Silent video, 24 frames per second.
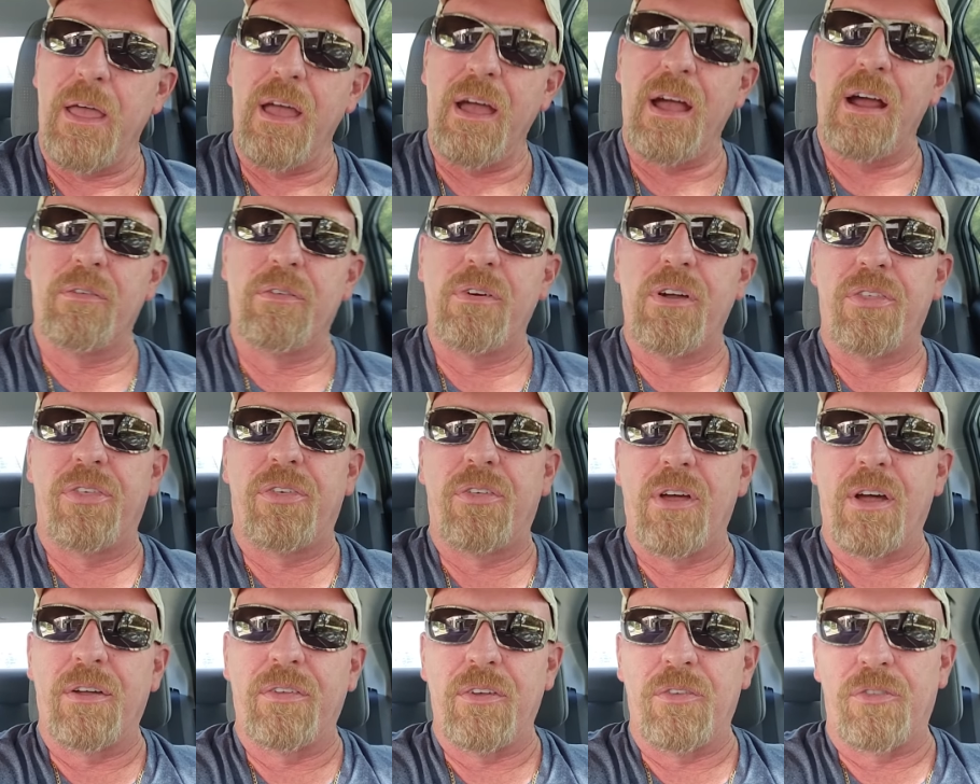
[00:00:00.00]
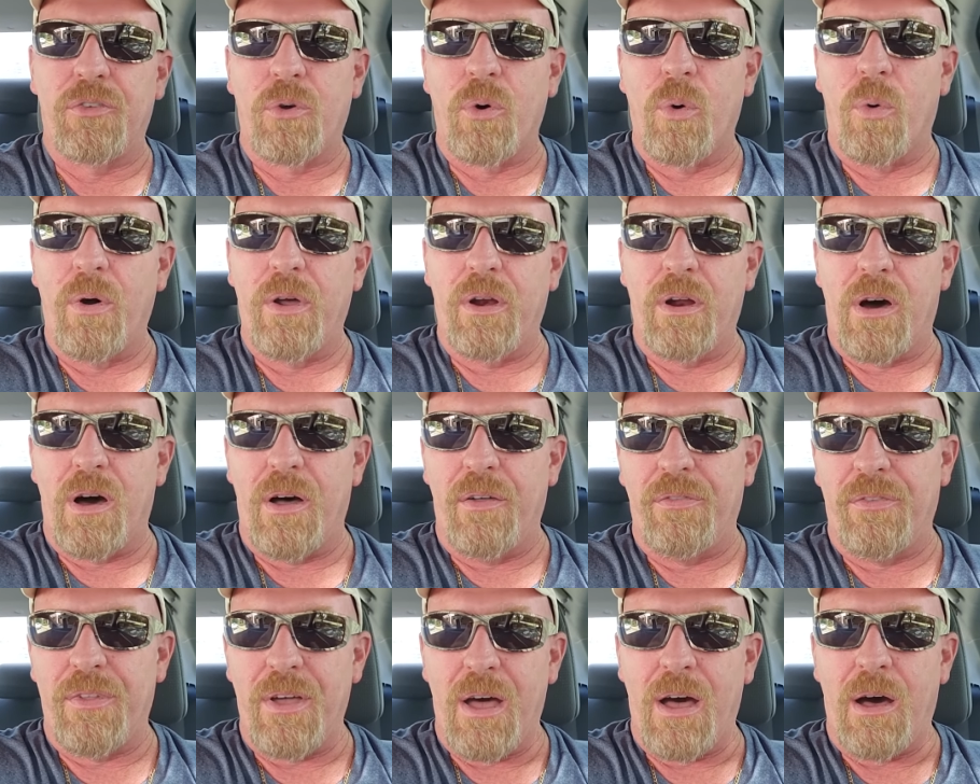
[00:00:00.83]
everything that's going
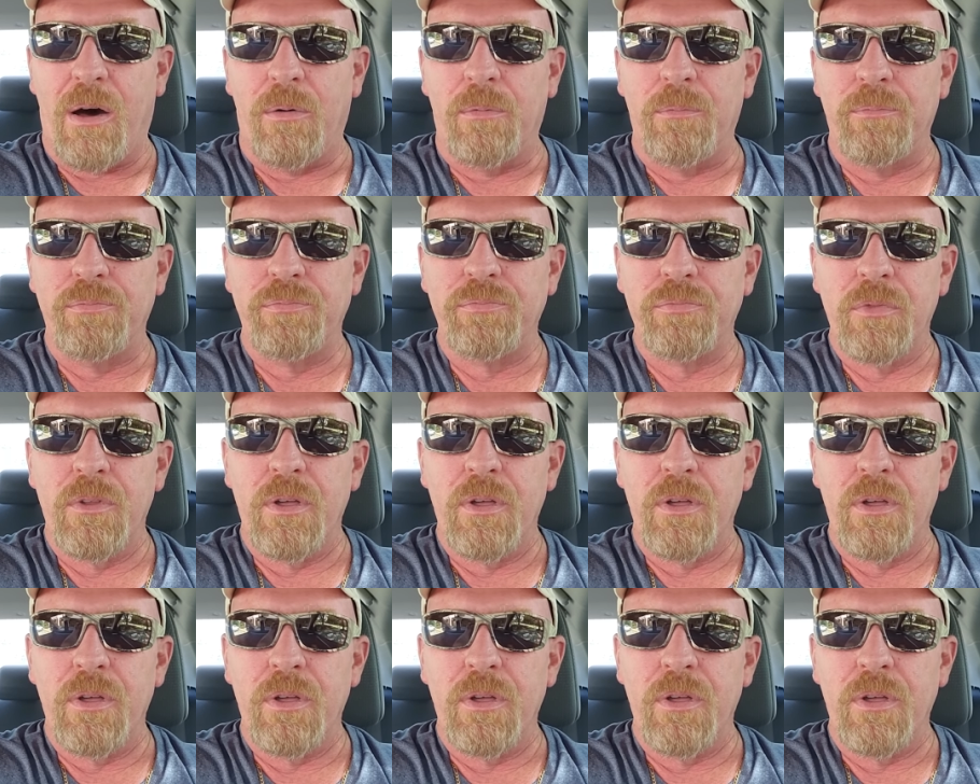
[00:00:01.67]
on down.